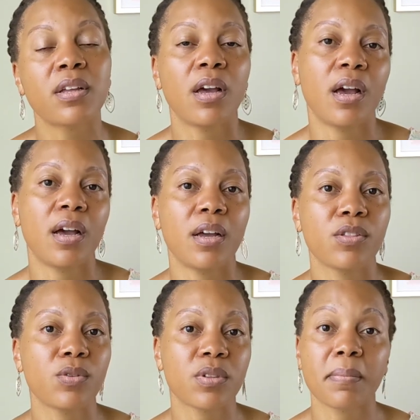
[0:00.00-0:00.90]

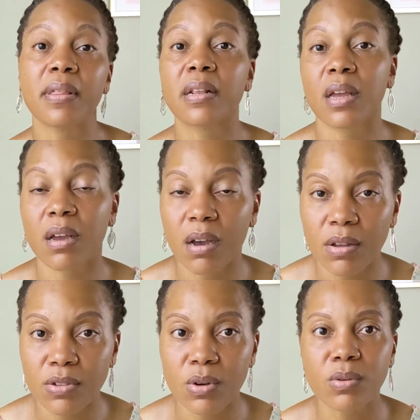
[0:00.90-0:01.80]
to something like
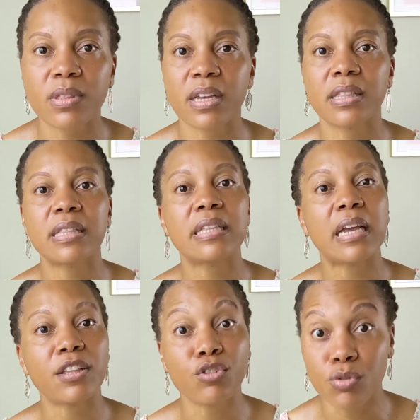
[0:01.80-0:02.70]
Costco, then
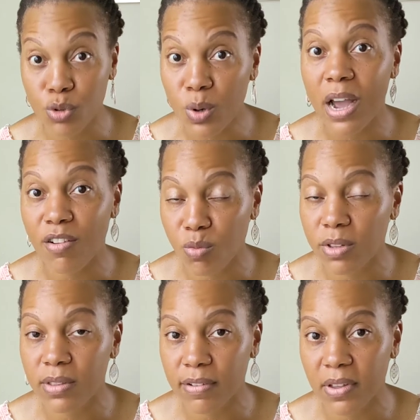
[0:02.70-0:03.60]
and you do have
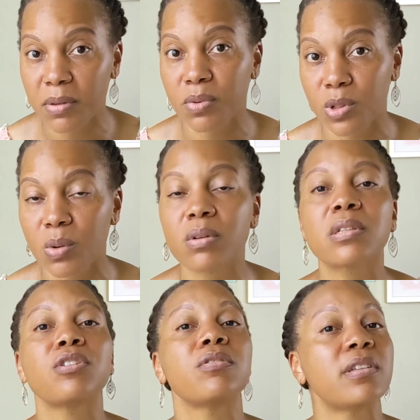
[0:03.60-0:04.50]
one available
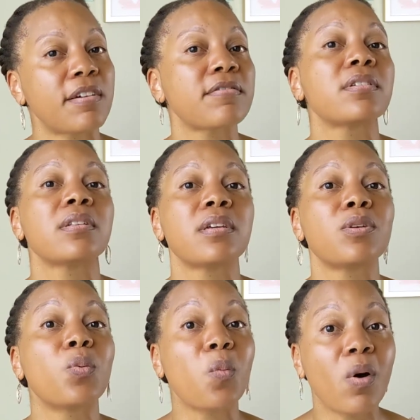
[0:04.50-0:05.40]
locally, you definitely
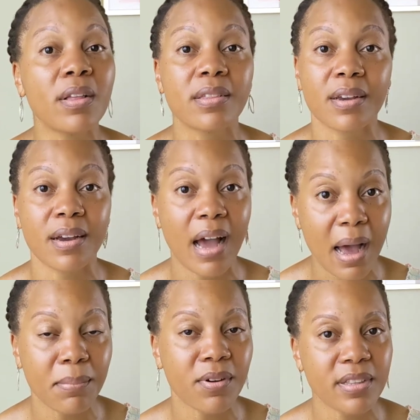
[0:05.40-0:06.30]
want to
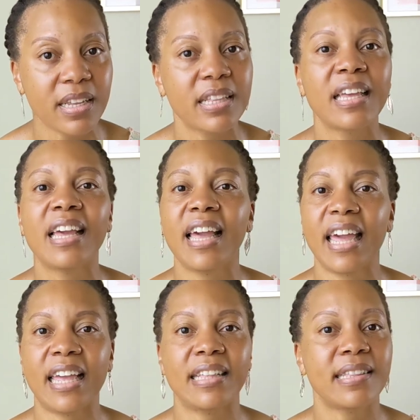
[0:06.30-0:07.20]
hop on it
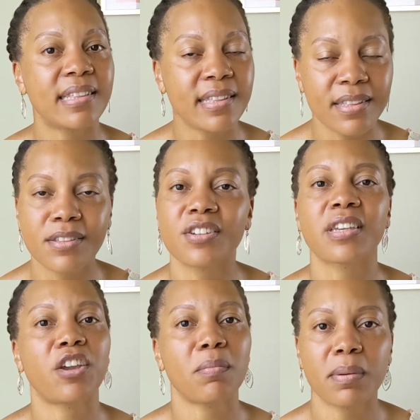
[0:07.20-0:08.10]
and just
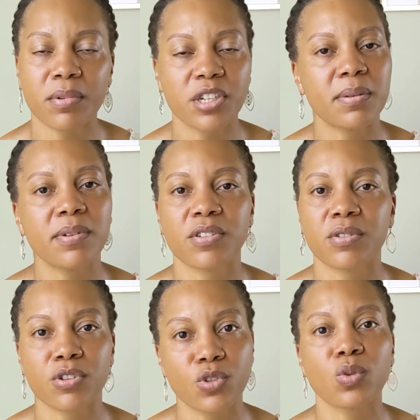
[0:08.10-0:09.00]
get your membership, because
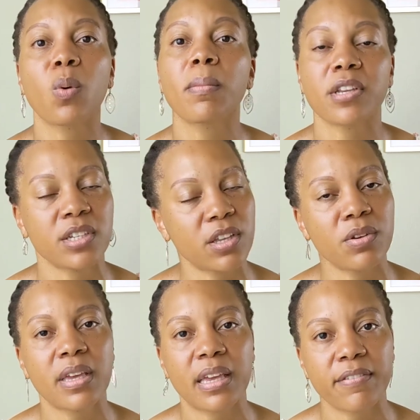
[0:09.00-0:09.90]
there's so much that you
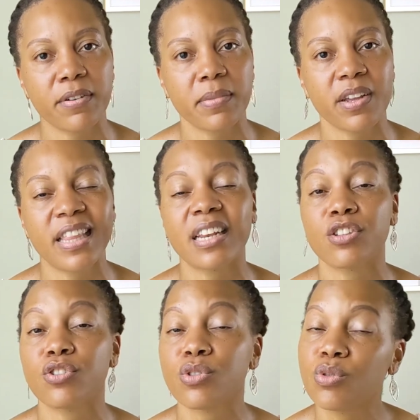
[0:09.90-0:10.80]
can get from that
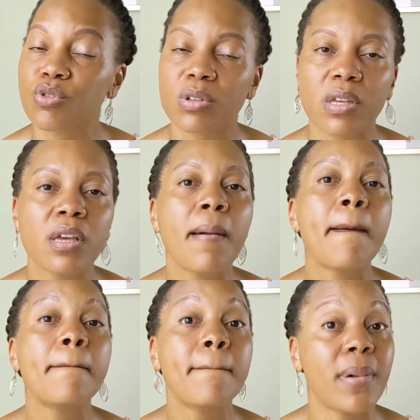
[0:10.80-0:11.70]
is usually
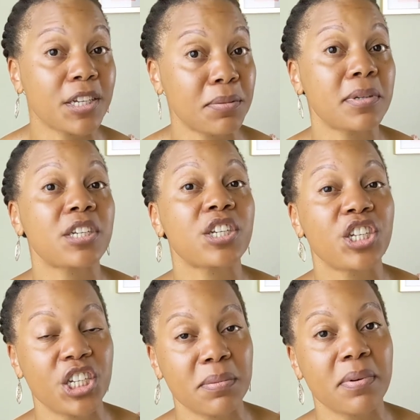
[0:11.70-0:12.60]
much
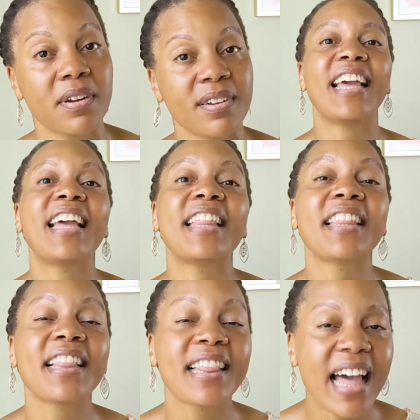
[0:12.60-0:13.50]
cheaper. And
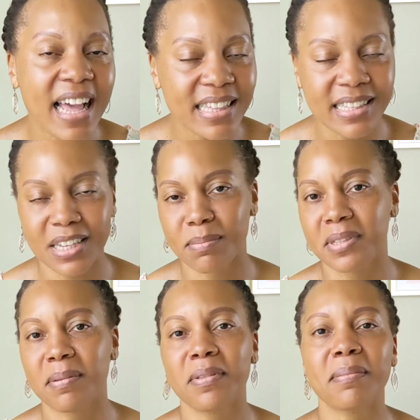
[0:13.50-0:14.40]
the last
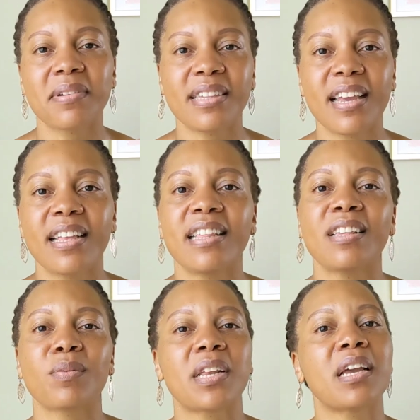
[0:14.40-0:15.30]
tip number 10,
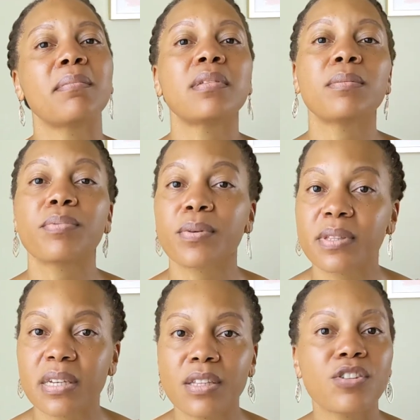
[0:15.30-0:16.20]
is when it comes to
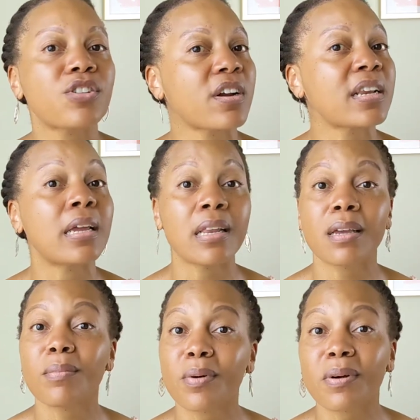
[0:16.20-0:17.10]
protein, start
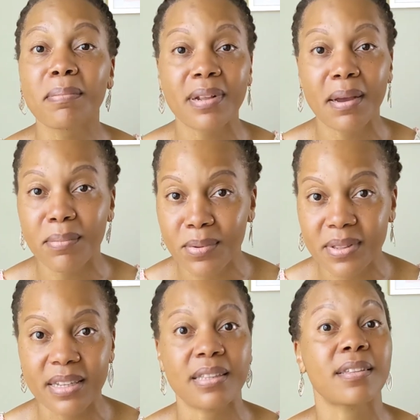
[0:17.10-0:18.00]
eating more plant
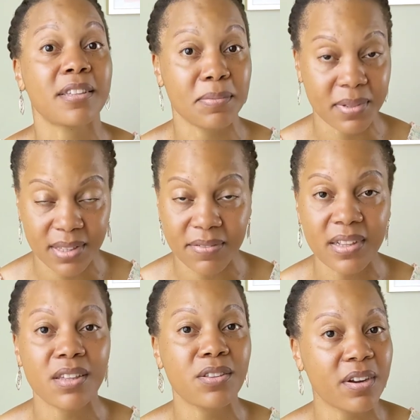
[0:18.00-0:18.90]
proteins.
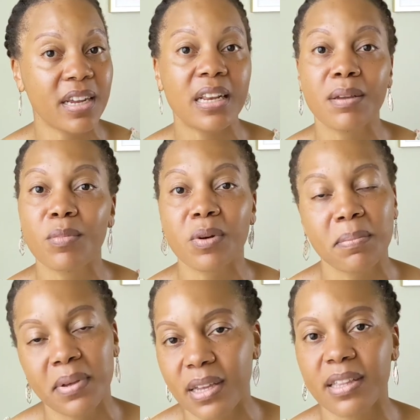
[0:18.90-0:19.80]
Specifically, start eating more
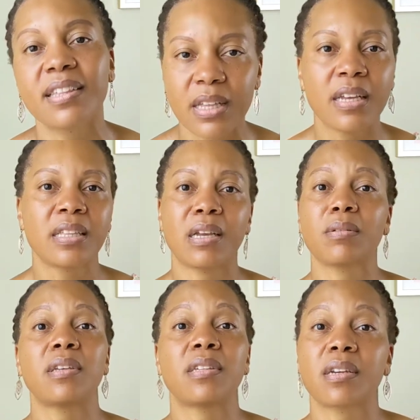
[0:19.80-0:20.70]
beans. Not
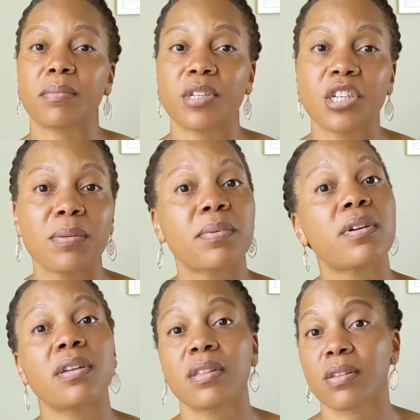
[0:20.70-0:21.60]
only is it going to be cheaper,
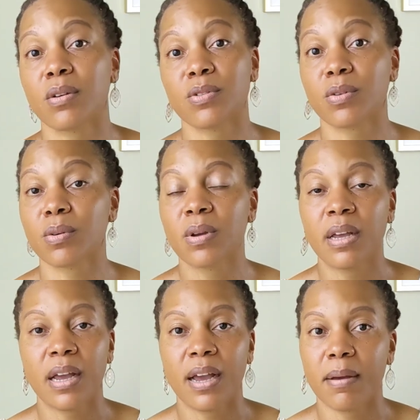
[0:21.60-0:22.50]
it's also
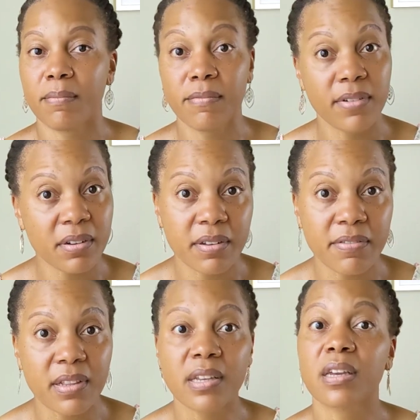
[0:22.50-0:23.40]
very
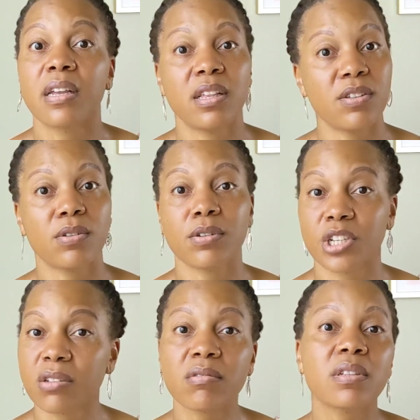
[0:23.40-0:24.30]
filling, and is
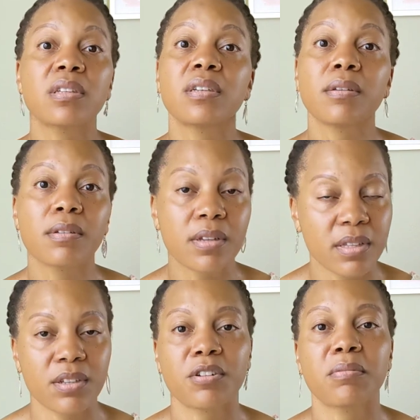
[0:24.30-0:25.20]
generally
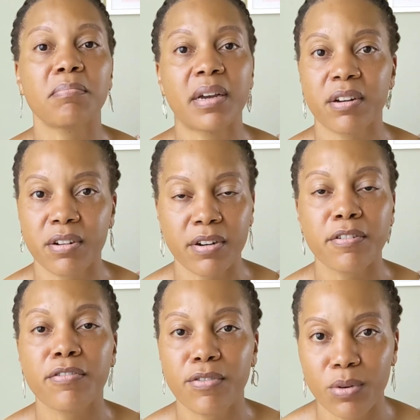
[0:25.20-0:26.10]
considered better
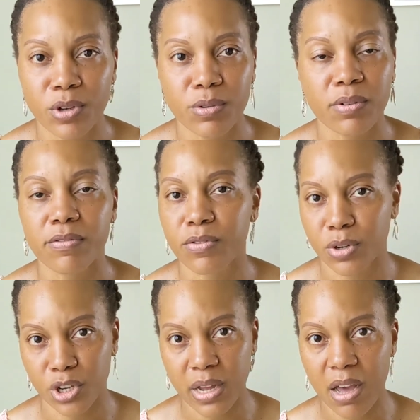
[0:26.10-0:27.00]
for you and
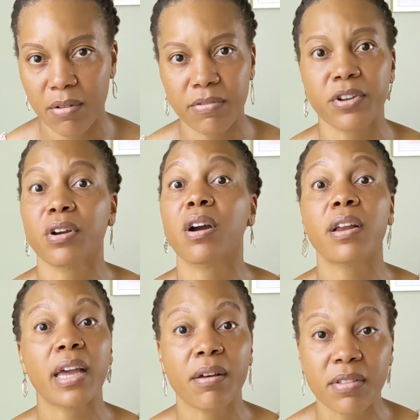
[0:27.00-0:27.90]
for your health, for your
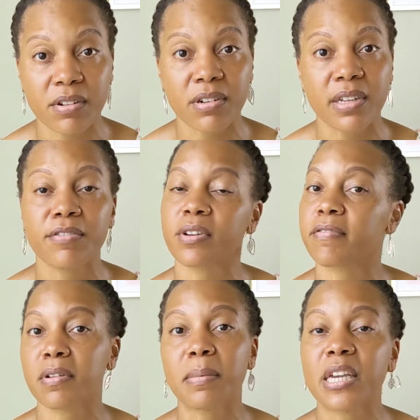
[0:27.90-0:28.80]
heart health, certainly for
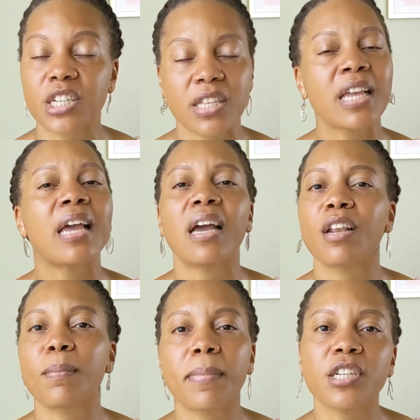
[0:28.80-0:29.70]
inflammation,
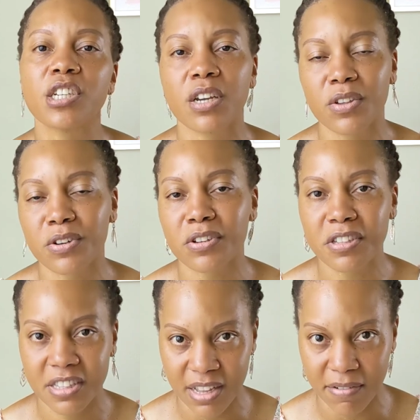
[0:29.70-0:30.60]
and a bunch of other
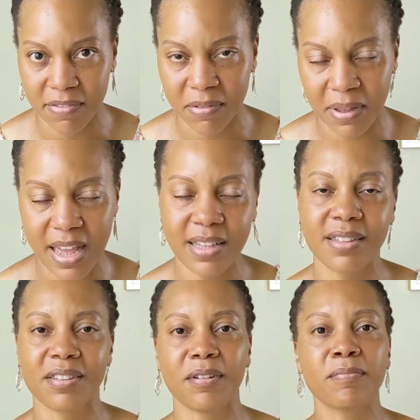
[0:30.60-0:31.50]
stuff. Okay,
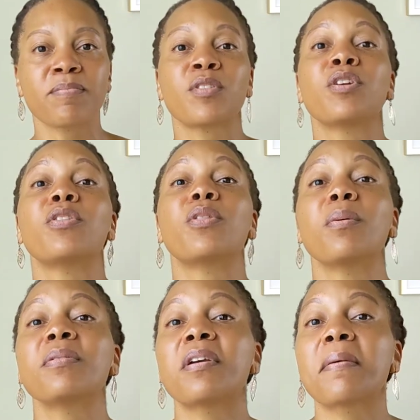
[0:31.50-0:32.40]
so
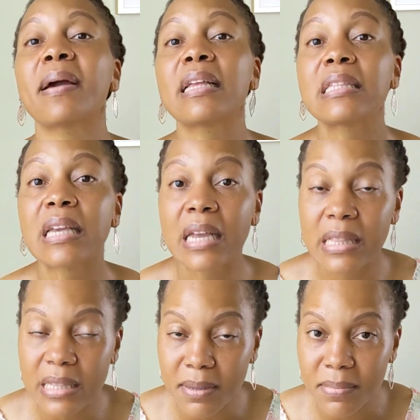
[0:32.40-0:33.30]
those are my
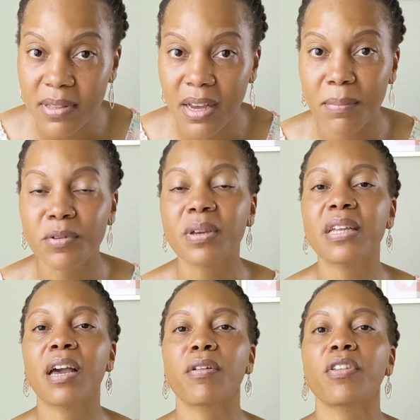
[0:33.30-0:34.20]
10 tips to help you
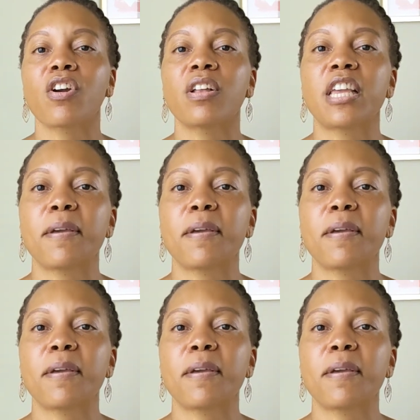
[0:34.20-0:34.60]
eat healthy on a